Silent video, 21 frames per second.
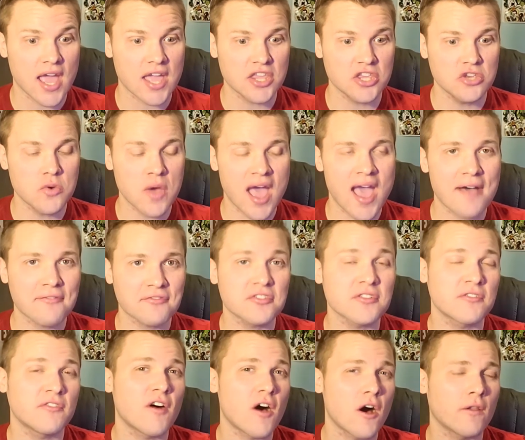You have
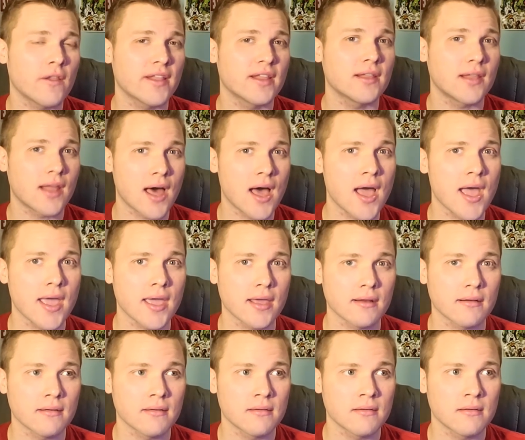to fall in
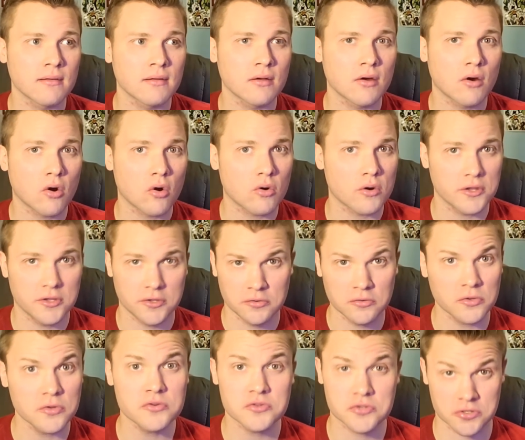line or
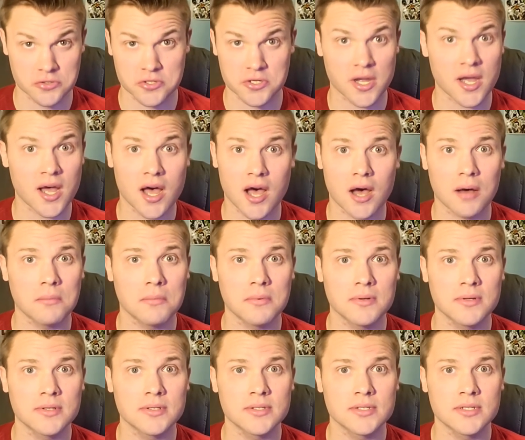you lose your job.
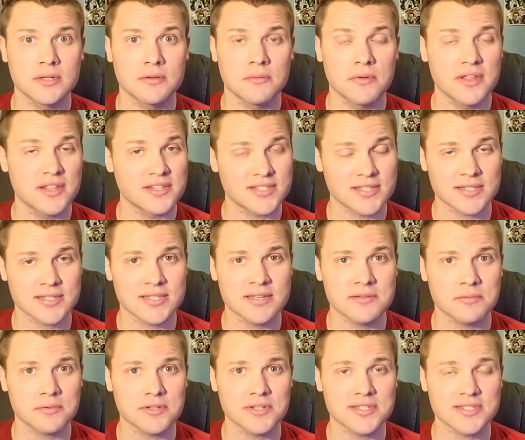It's as
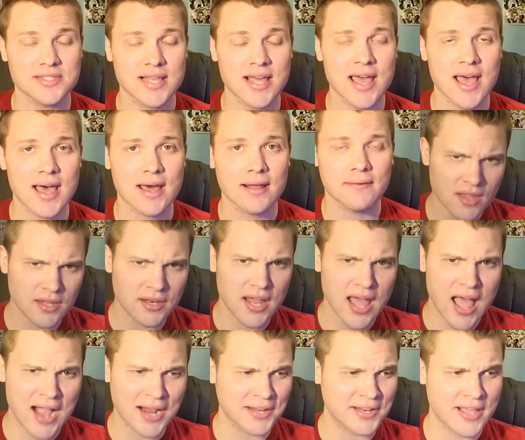simple as that.
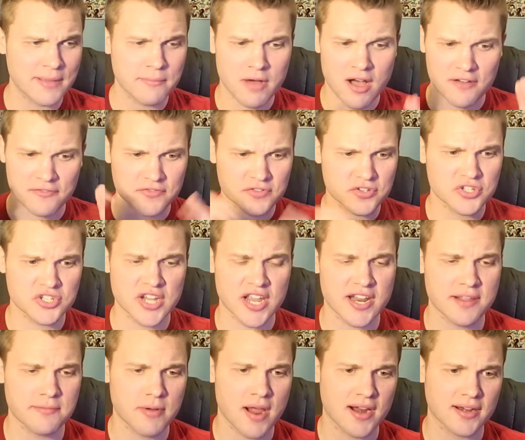I can name off
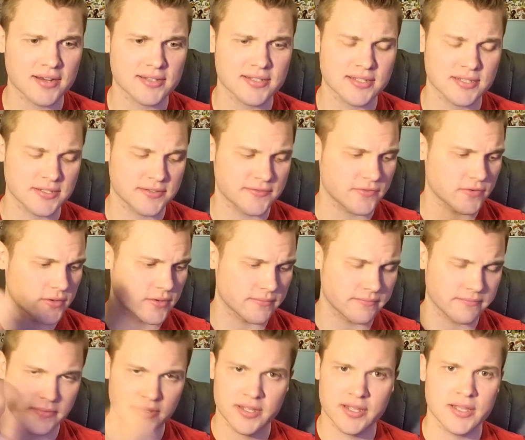shady practices
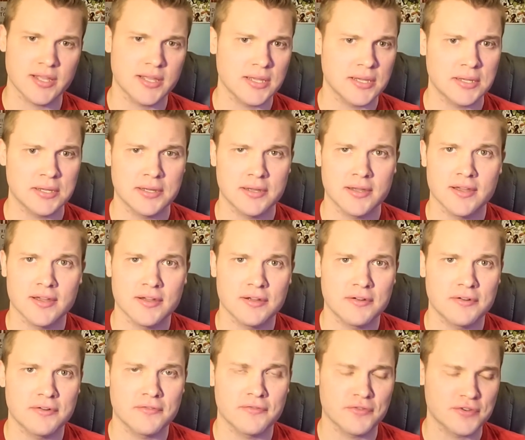for
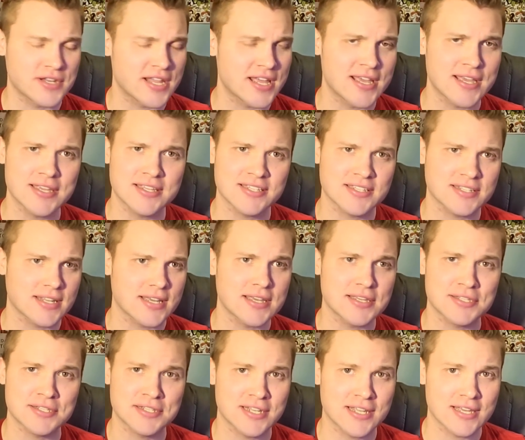for days and
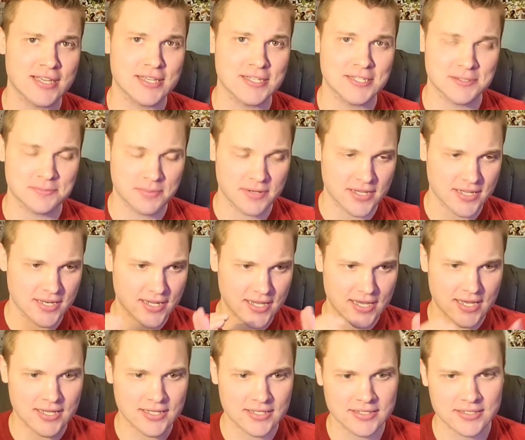days and days. But
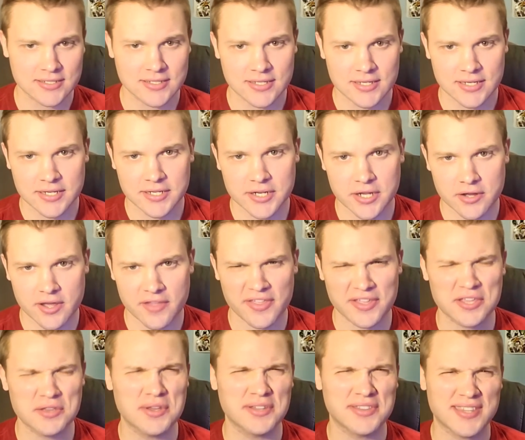uh, you know, I
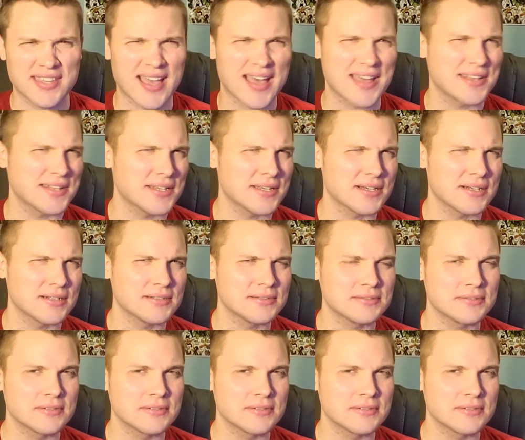think you get the idea,